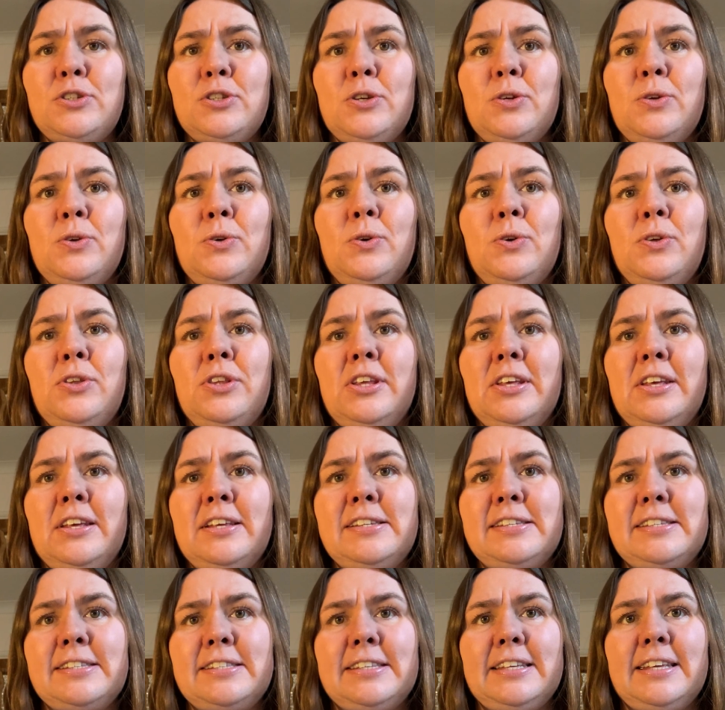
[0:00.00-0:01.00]
to the
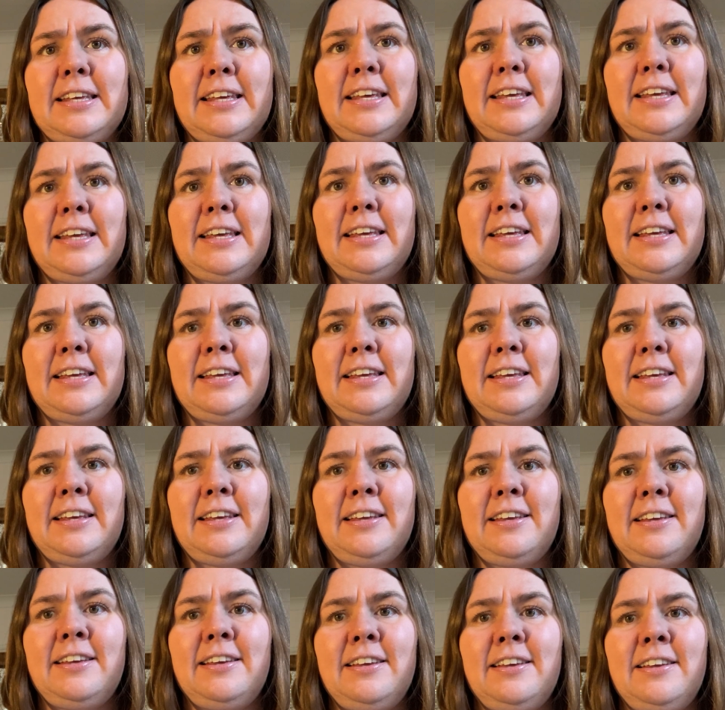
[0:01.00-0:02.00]

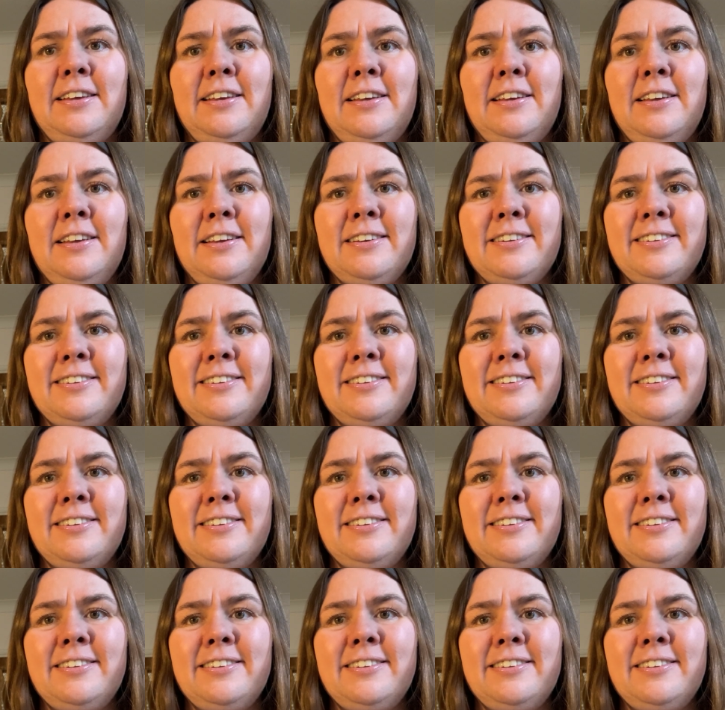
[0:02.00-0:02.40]
sea.